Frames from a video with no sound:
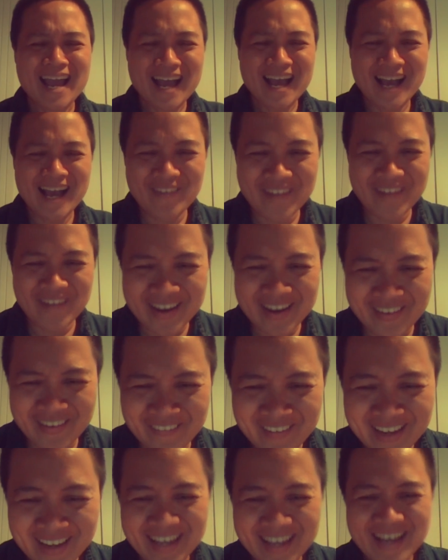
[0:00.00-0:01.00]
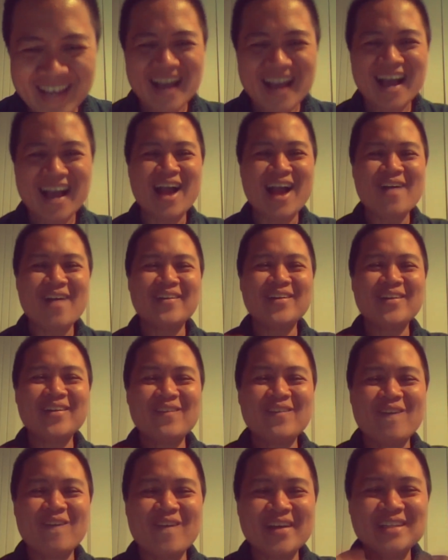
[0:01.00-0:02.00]
how are you how are
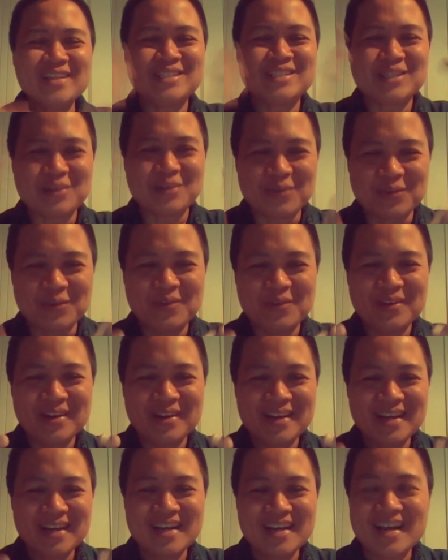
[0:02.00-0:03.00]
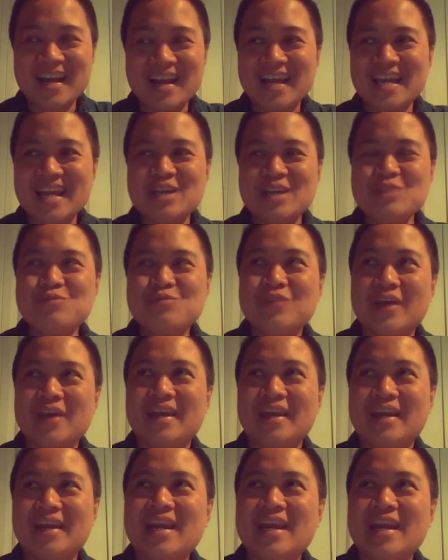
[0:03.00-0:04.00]
you going to
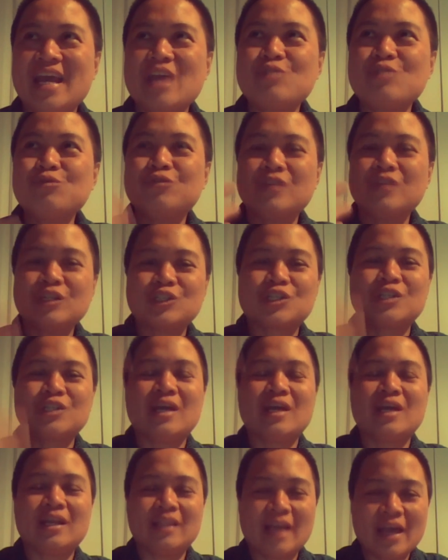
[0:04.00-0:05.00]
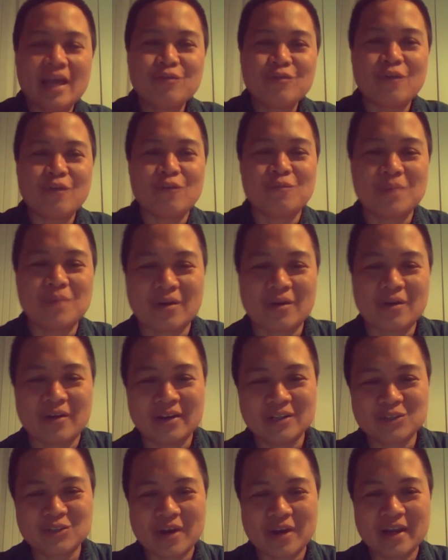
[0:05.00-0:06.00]
even envision a life of
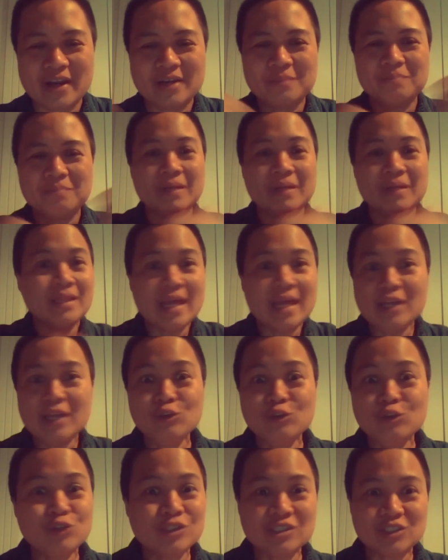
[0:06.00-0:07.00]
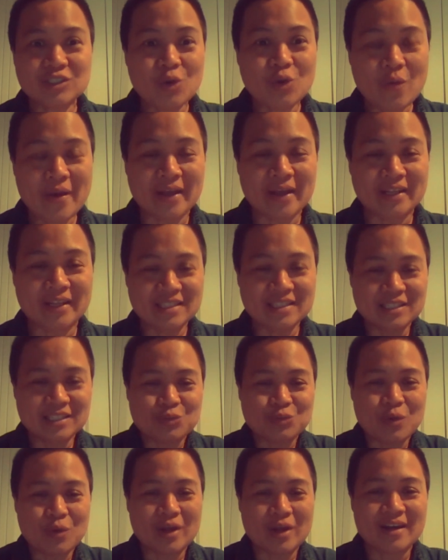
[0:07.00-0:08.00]
marriage, right? But then you just do it. This is
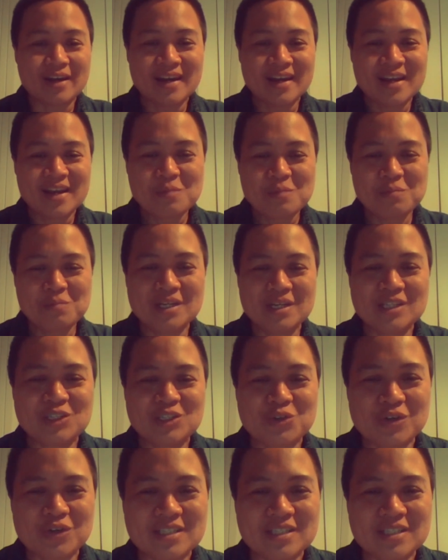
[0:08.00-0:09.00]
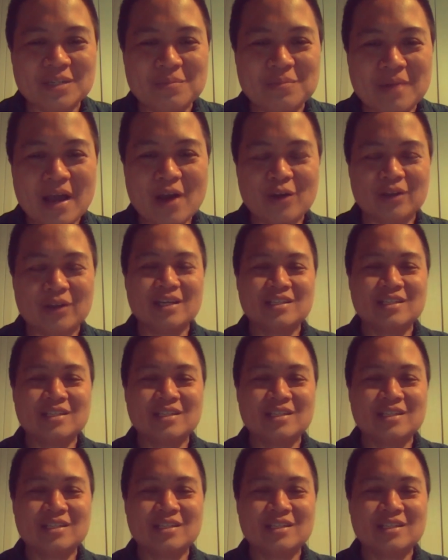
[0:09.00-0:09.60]
what ministry is about.